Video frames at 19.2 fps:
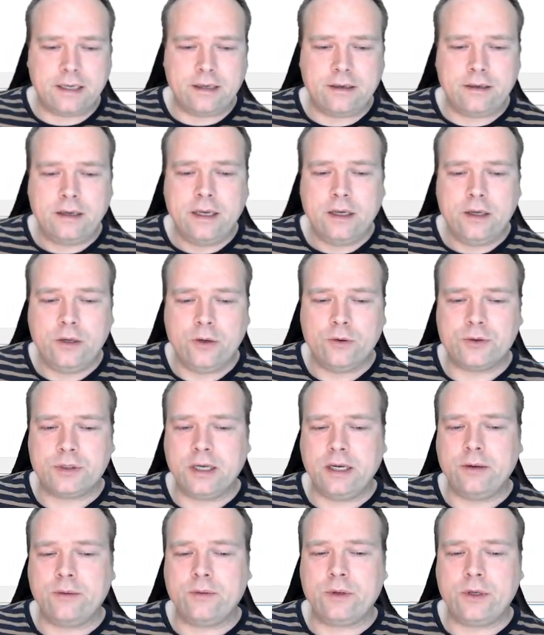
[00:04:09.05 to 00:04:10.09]
then
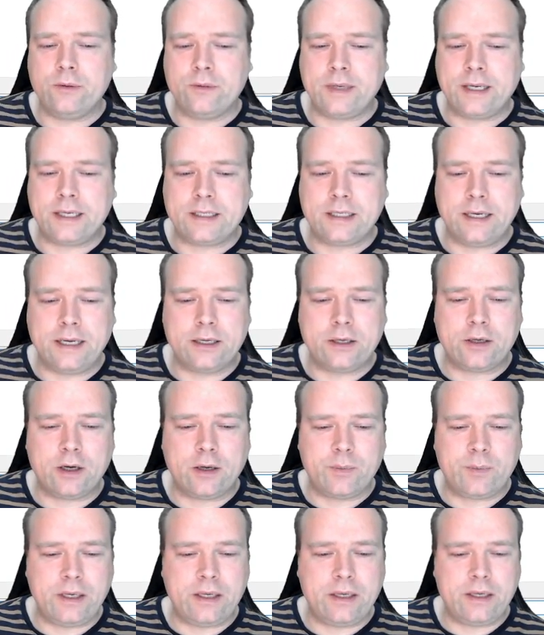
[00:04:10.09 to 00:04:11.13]
usually you would actually end
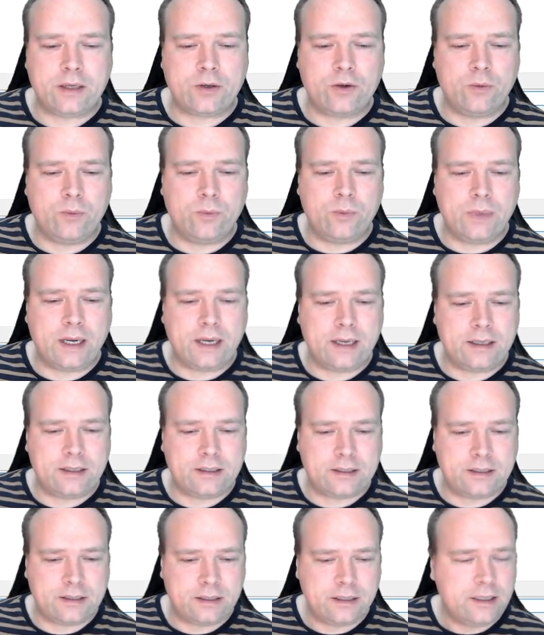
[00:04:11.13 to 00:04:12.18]
up in the
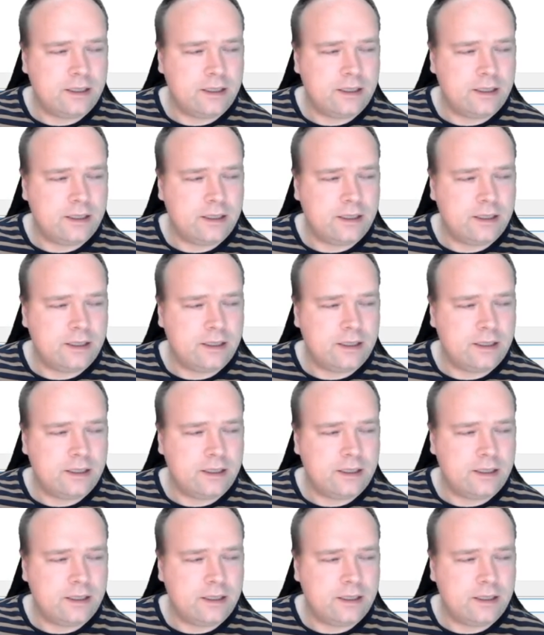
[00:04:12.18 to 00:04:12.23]
command